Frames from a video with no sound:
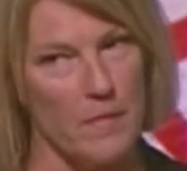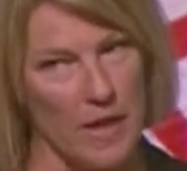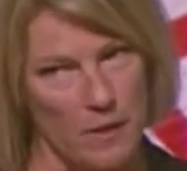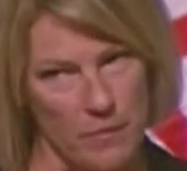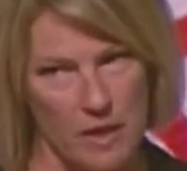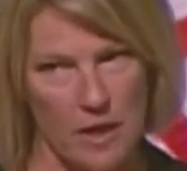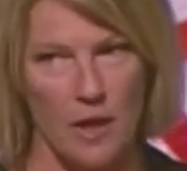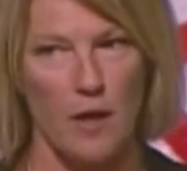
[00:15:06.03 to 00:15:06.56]

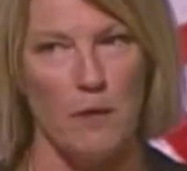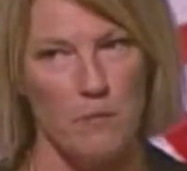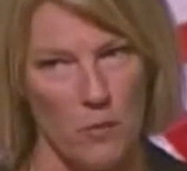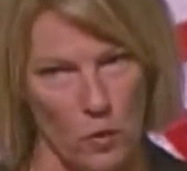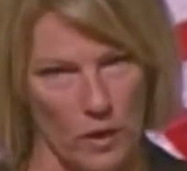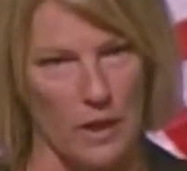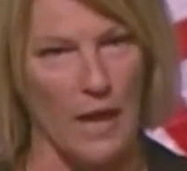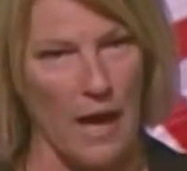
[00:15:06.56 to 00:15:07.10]
may
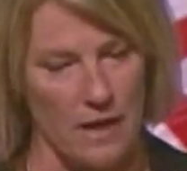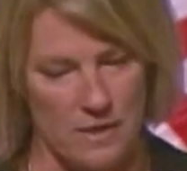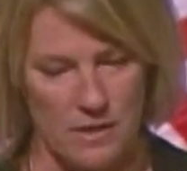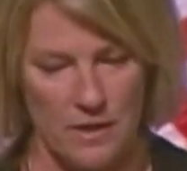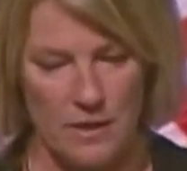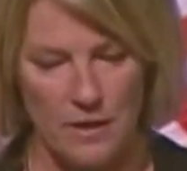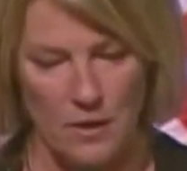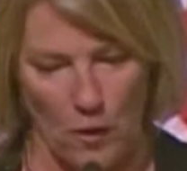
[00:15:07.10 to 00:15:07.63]
become more
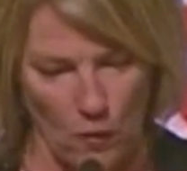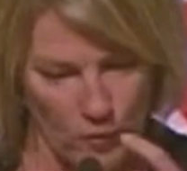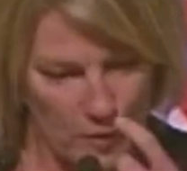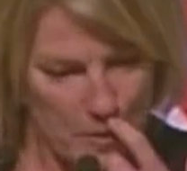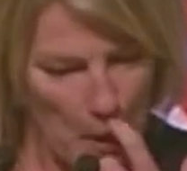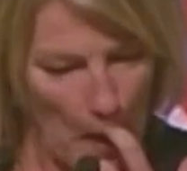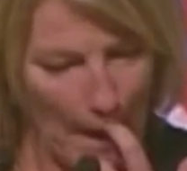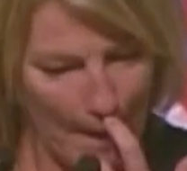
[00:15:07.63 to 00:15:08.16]
elastic
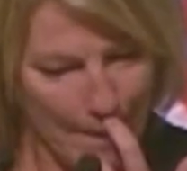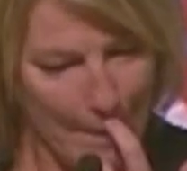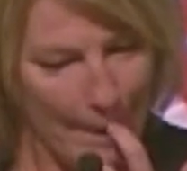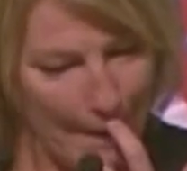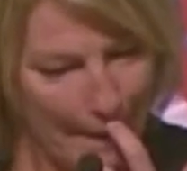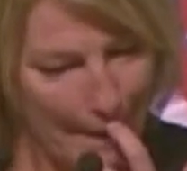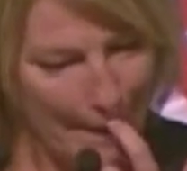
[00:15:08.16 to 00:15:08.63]
over time.